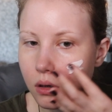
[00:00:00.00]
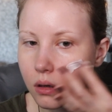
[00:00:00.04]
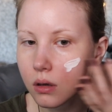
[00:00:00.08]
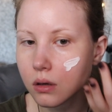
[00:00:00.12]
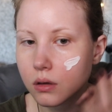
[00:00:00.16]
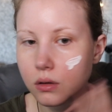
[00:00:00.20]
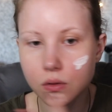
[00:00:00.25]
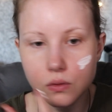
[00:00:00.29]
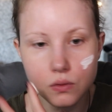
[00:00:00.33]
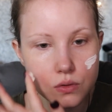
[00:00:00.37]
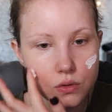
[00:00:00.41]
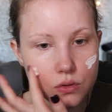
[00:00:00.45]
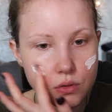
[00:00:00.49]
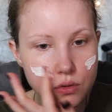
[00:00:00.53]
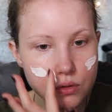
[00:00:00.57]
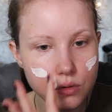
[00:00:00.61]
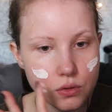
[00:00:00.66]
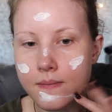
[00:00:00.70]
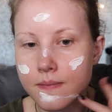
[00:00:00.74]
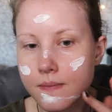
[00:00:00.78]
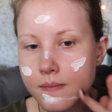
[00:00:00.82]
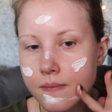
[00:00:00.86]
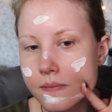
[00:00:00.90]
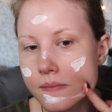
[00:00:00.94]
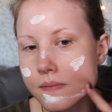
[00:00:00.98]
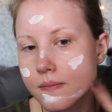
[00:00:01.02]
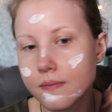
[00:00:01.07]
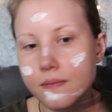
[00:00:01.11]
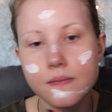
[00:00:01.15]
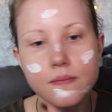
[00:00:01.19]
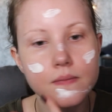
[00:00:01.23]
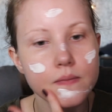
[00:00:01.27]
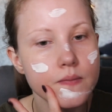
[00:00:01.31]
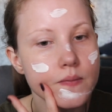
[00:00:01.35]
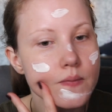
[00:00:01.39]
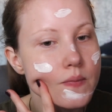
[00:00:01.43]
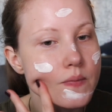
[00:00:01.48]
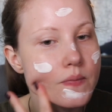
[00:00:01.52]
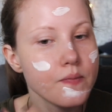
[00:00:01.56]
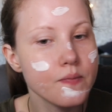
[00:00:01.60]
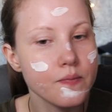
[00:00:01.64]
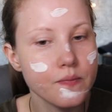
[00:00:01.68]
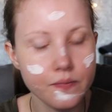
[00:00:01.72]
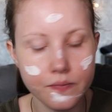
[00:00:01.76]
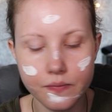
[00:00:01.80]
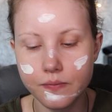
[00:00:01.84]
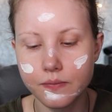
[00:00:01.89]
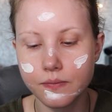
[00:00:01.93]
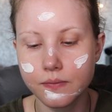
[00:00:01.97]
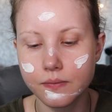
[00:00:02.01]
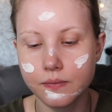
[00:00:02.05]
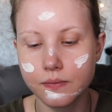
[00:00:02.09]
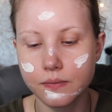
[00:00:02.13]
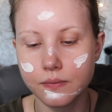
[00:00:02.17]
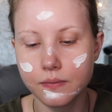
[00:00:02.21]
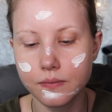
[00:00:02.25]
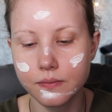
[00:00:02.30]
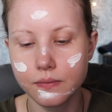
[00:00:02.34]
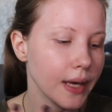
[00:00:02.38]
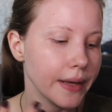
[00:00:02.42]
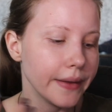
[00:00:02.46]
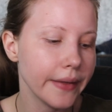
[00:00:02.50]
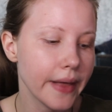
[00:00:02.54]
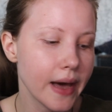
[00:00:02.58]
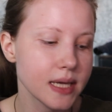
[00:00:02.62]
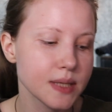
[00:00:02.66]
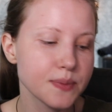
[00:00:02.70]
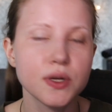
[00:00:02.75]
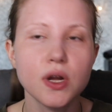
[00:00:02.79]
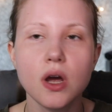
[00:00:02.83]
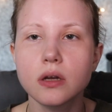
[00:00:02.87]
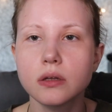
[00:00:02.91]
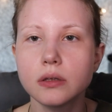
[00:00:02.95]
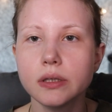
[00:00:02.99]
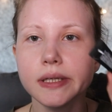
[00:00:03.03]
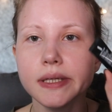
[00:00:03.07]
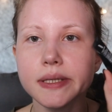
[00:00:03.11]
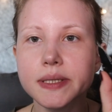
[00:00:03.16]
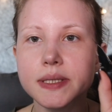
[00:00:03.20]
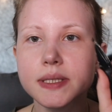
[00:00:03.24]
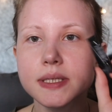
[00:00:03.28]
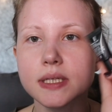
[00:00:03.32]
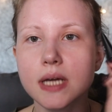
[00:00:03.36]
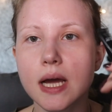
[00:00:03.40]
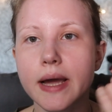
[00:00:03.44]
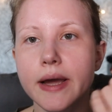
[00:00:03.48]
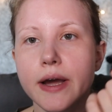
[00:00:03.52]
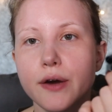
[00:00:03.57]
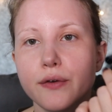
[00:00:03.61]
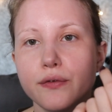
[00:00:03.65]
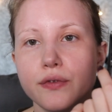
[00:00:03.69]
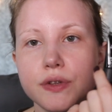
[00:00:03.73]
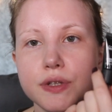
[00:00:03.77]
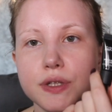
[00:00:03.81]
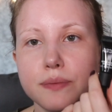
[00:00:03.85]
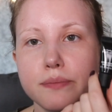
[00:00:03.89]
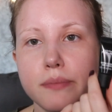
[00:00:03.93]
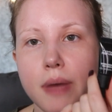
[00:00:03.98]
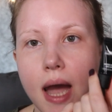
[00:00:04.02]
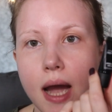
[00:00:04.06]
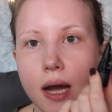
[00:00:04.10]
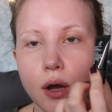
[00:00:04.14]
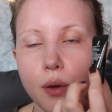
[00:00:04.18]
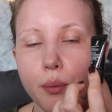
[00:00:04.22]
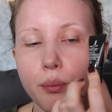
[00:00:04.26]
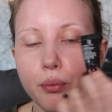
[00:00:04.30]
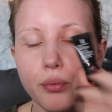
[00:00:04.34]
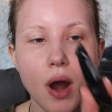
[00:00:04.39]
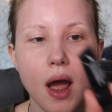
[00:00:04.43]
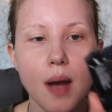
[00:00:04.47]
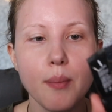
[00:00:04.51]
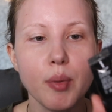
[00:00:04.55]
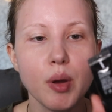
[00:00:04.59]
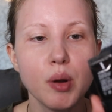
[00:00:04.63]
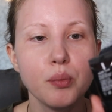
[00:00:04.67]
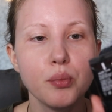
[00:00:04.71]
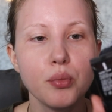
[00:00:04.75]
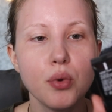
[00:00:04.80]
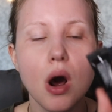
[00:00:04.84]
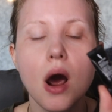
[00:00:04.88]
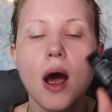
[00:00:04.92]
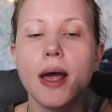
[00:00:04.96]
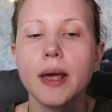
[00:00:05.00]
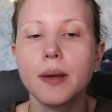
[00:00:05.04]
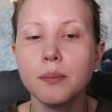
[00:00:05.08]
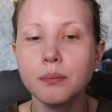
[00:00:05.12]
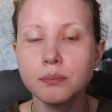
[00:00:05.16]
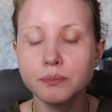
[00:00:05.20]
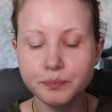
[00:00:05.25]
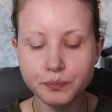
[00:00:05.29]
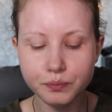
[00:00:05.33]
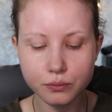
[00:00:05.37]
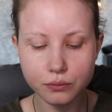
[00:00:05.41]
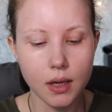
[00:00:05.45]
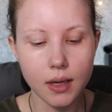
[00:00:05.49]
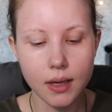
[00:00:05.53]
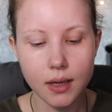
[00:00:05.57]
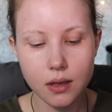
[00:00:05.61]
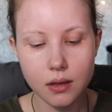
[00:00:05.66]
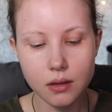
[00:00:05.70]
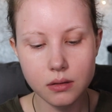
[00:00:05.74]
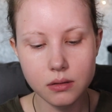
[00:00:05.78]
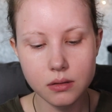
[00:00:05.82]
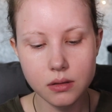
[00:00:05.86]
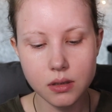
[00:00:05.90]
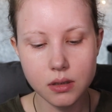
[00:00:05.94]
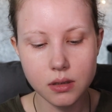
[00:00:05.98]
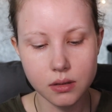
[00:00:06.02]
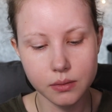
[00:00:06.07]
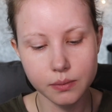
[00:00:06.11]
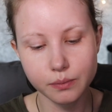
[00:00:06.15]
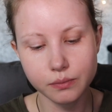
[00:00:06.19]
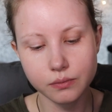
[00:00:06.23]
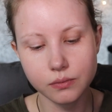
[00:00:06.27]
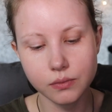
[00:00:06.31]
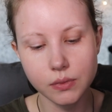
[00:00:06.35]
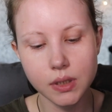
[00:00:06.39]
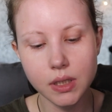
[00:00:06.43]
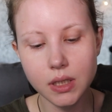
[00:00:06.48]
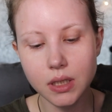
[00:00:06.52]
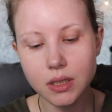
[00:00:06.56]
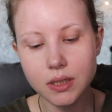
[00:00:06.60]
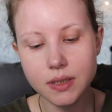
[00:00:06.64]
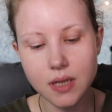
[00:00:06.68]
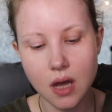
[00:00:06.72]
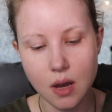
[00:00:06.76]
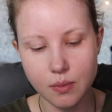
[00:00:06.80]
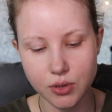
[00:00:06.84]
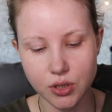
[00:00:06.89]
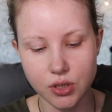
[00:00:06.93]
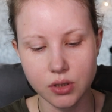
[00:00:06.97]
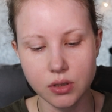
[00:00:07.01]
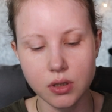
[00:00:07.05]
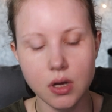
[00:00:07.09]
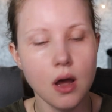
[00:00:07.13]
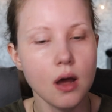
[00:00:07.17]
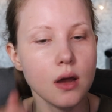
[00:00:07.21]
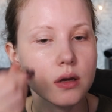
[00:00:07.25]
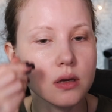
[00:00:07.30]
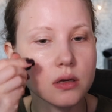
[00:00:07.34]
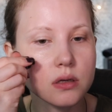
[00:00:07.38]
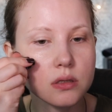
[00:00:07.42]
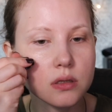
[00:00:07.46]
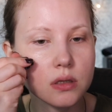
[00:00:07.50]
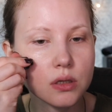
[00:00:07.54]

I used to apply. And last but not least, I have this MAC prep+prime, and it's optional, guys.